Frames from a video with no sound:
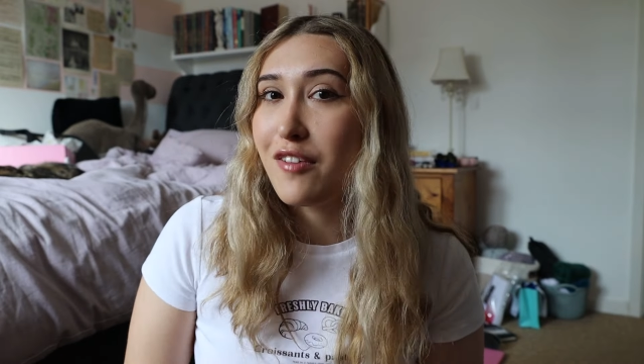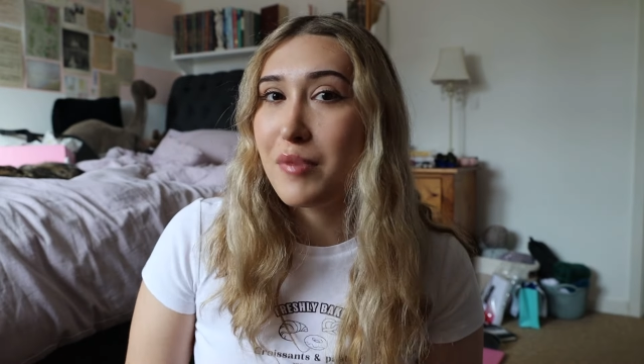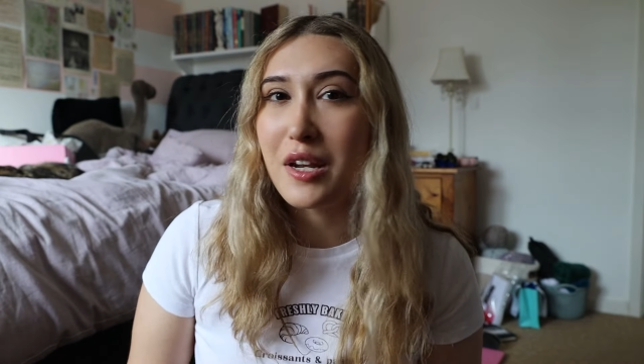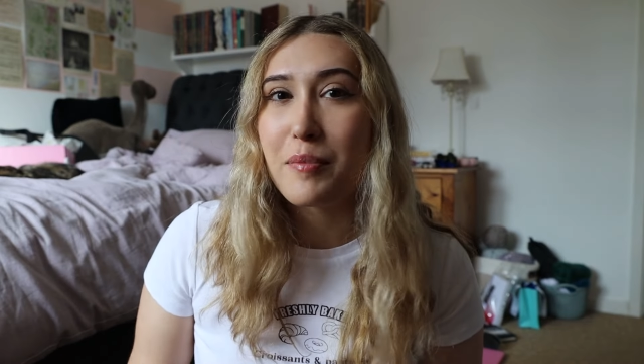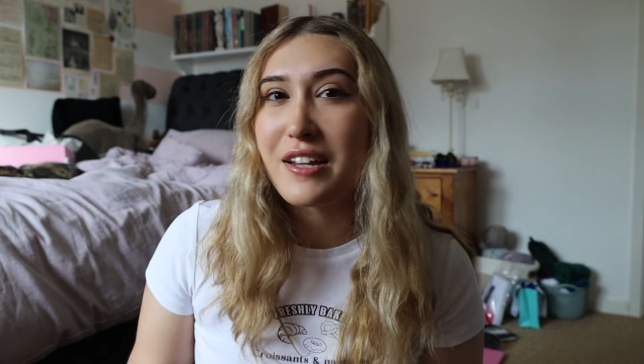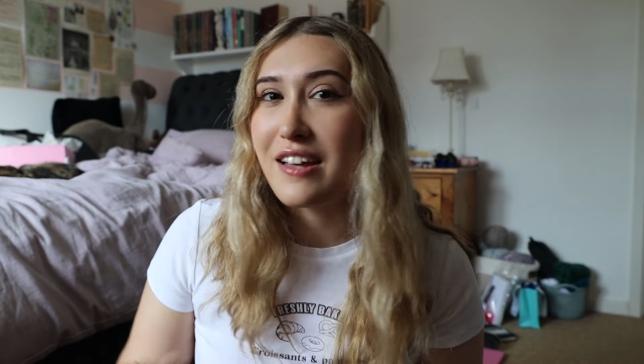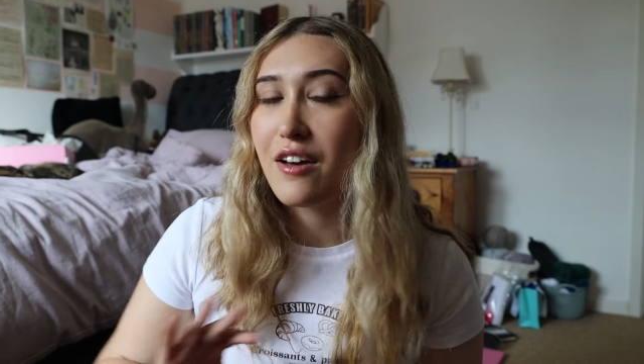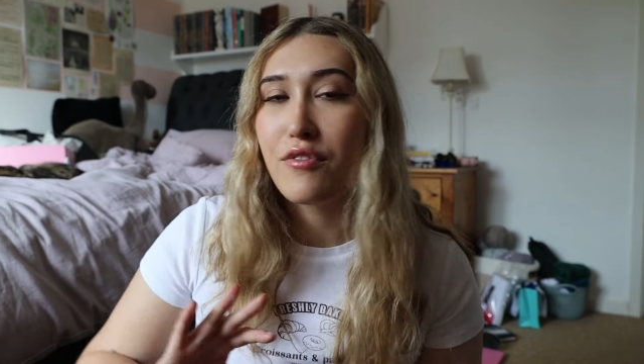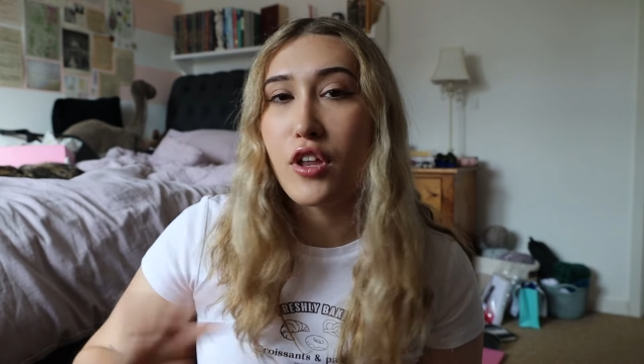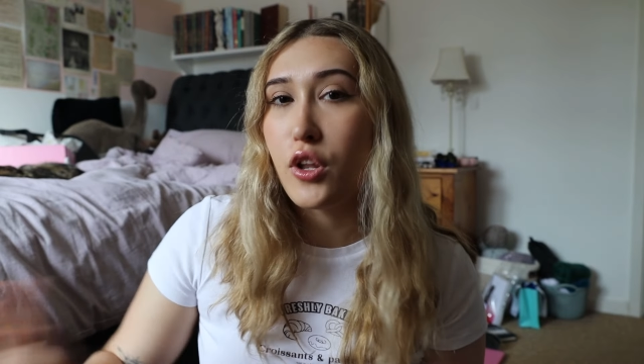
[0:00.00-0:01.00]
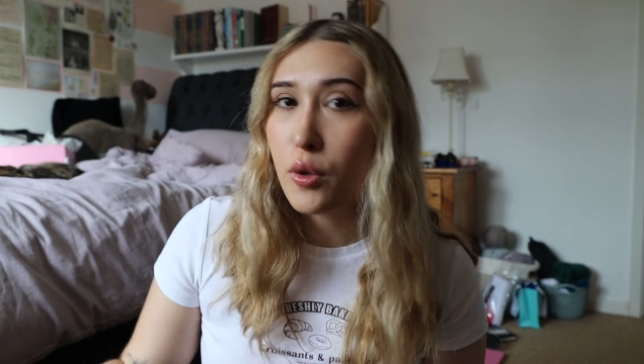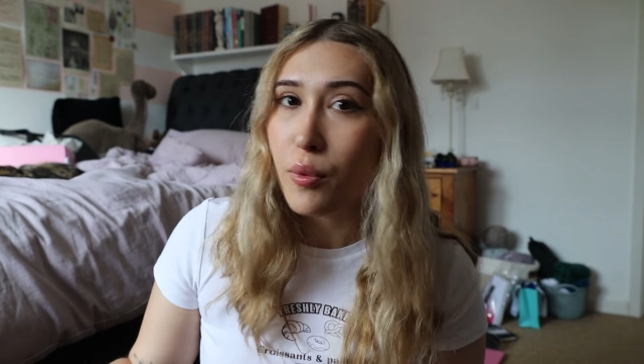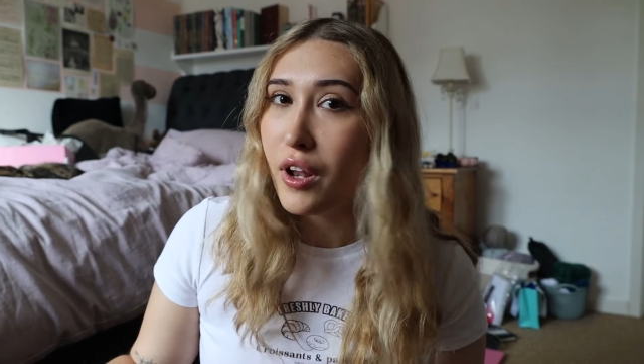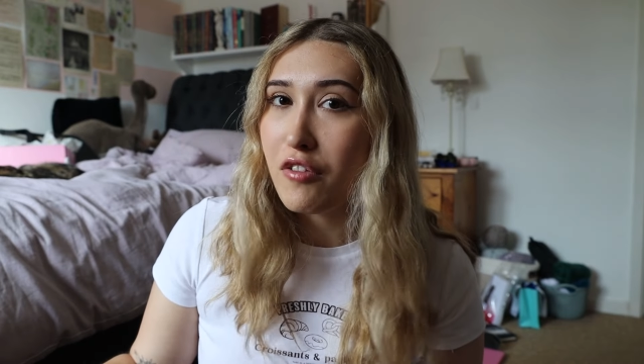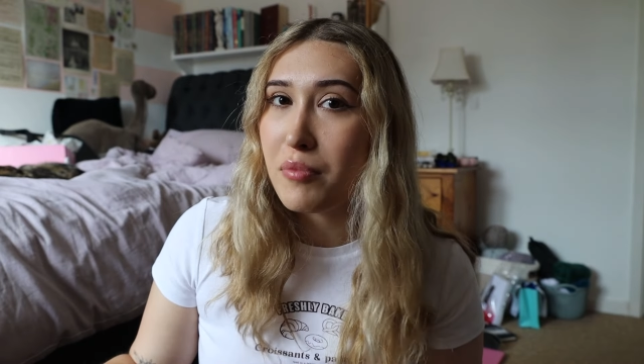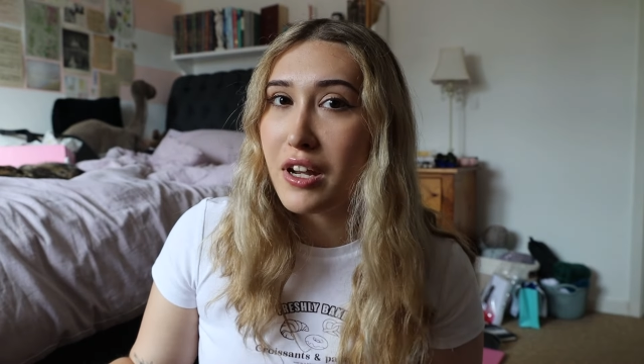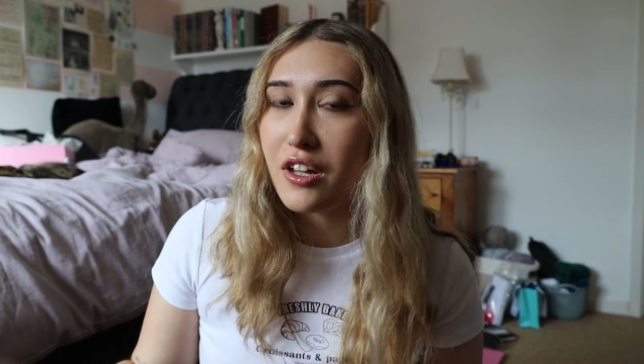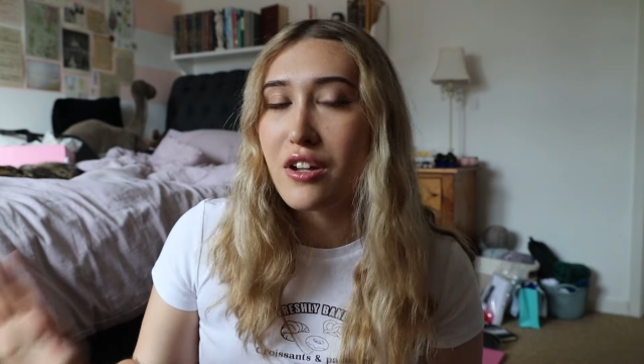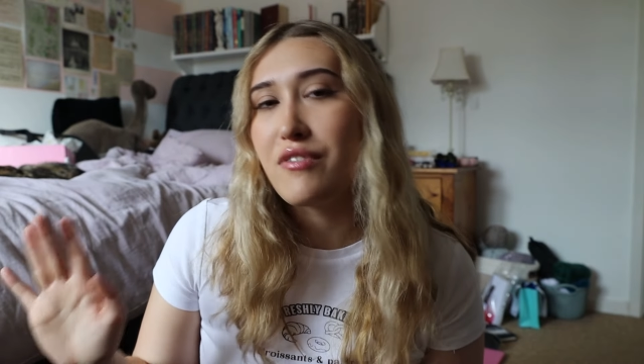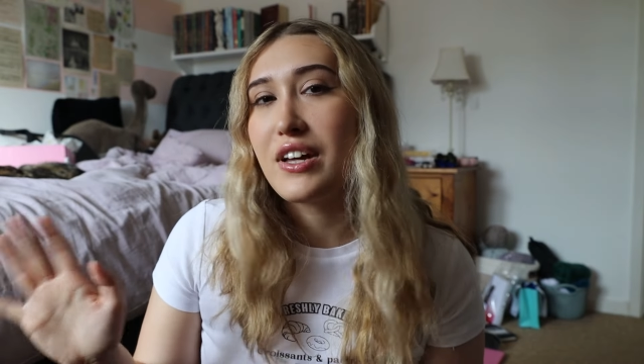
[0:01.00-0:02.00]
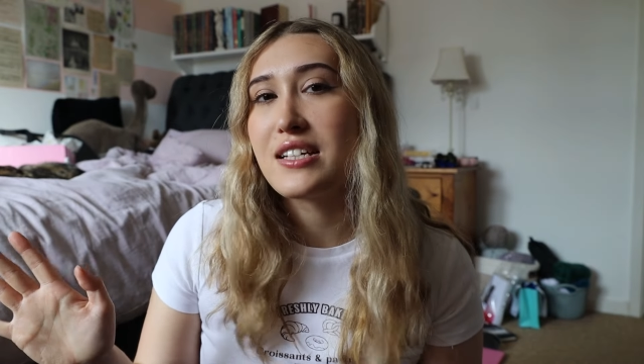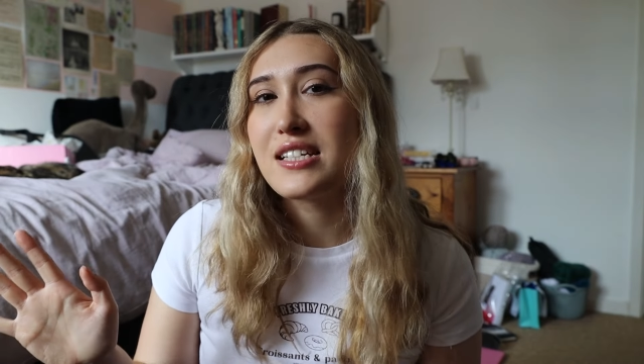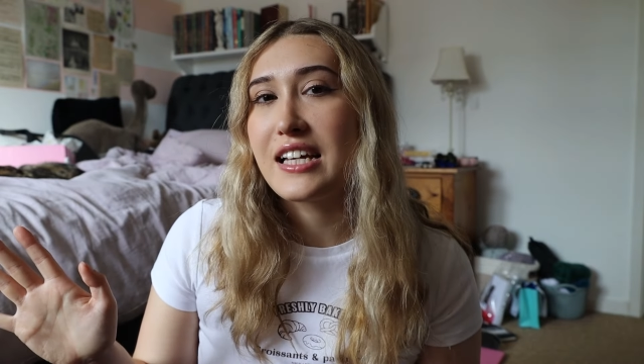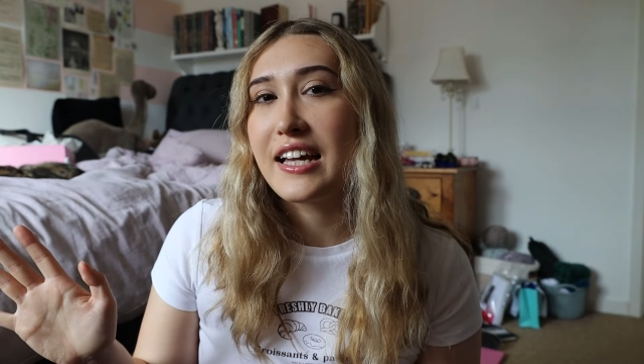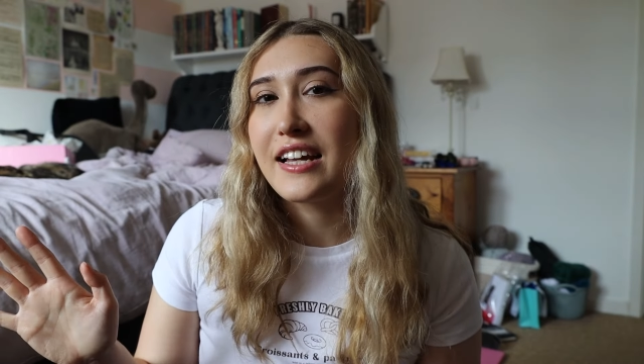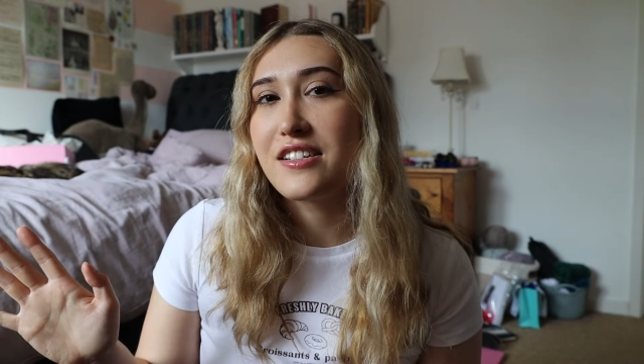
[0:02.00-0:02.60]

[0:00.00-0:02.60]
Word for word: I've been a bit out of the loop while I've been at university,